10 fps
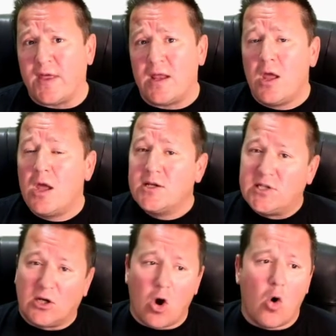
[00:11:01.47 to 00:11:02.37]
it
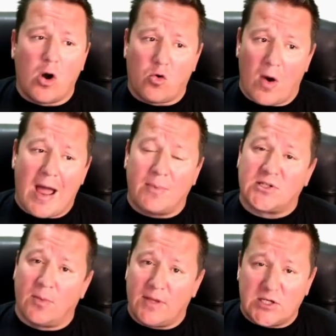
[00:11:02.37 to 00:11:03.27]
to go and grab
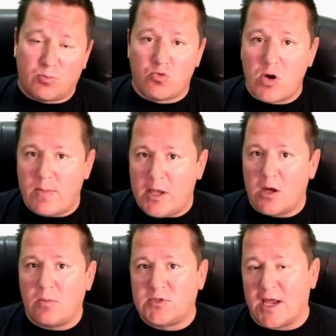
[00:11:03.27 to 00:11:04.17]
some of these
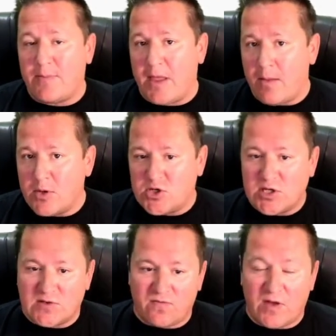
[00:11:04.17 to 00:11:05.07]
premium type
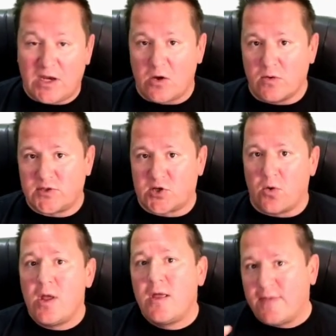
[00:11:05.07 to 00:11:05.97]
images and videos.
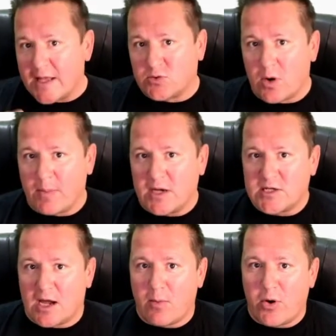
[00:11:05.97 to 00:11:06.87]
So that's what I'm going to
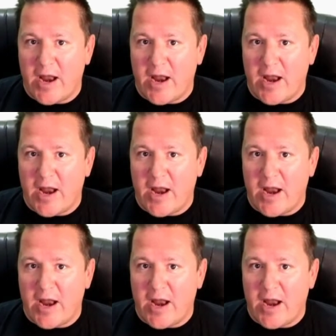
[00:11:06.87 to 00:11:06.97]
talk about